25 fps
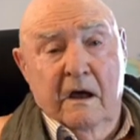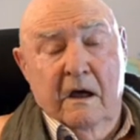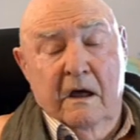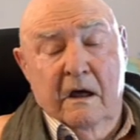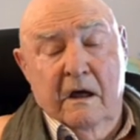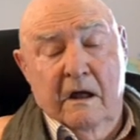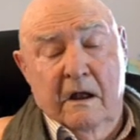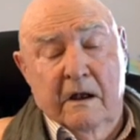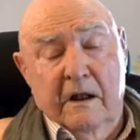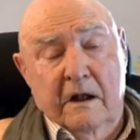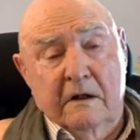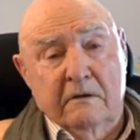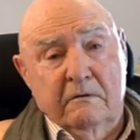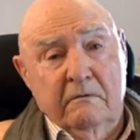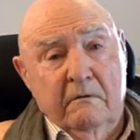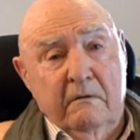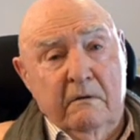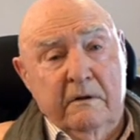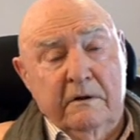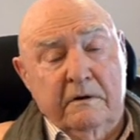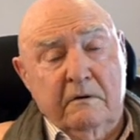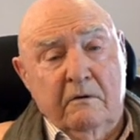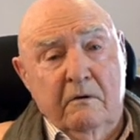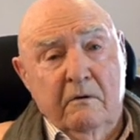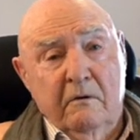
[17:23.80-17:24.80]
And that's all
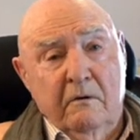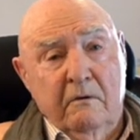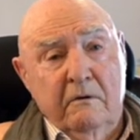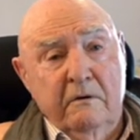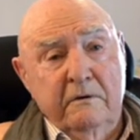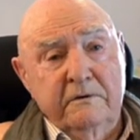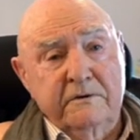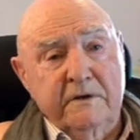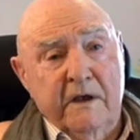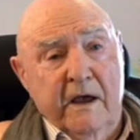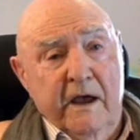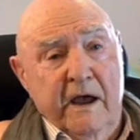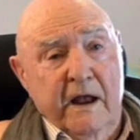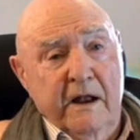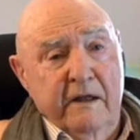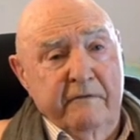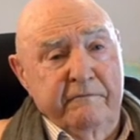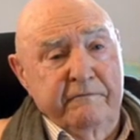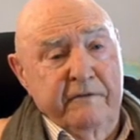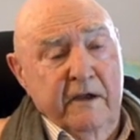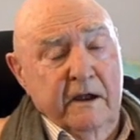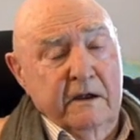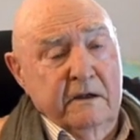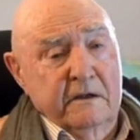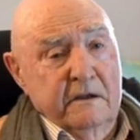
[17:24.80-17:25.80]
that cause and
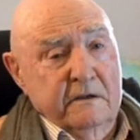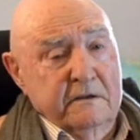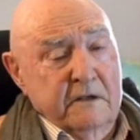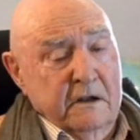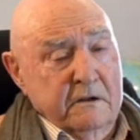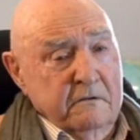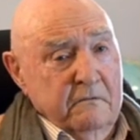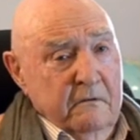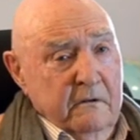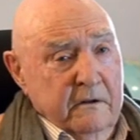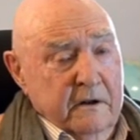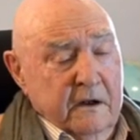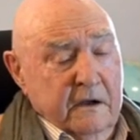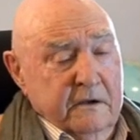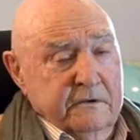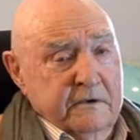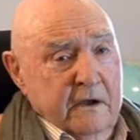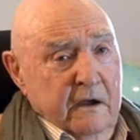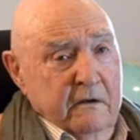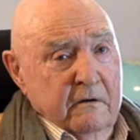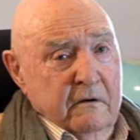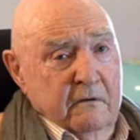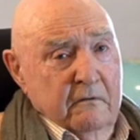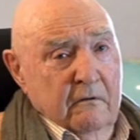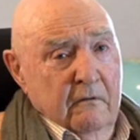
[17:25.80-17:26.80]
effect is. That's all that
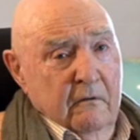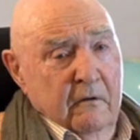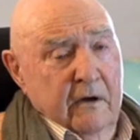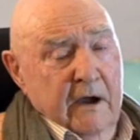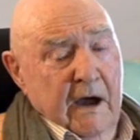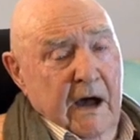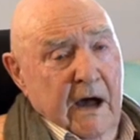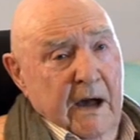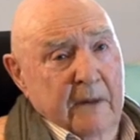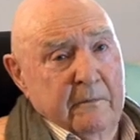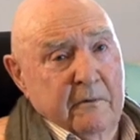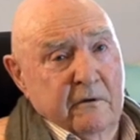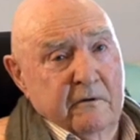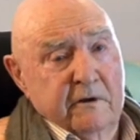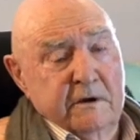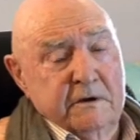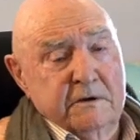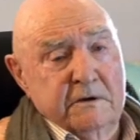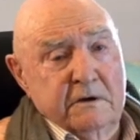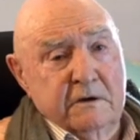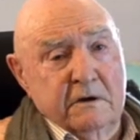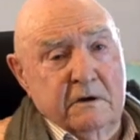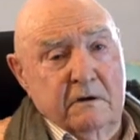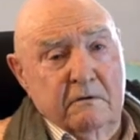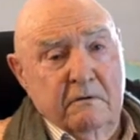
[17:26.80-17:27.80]
so-called karma is
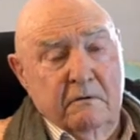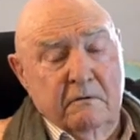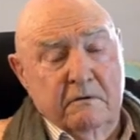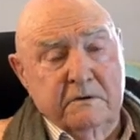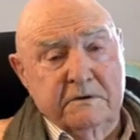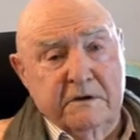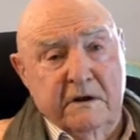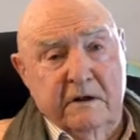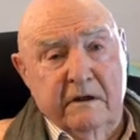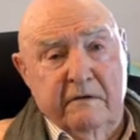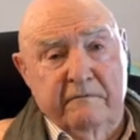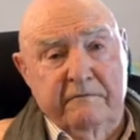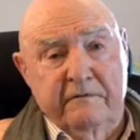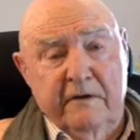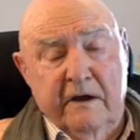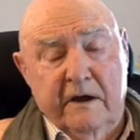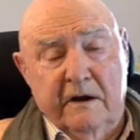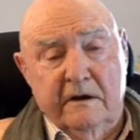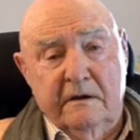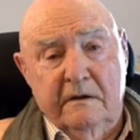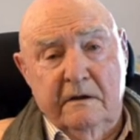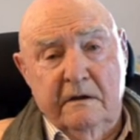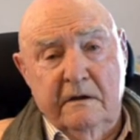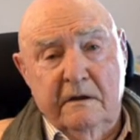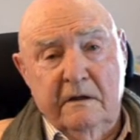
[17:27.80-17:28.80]
cause and effect.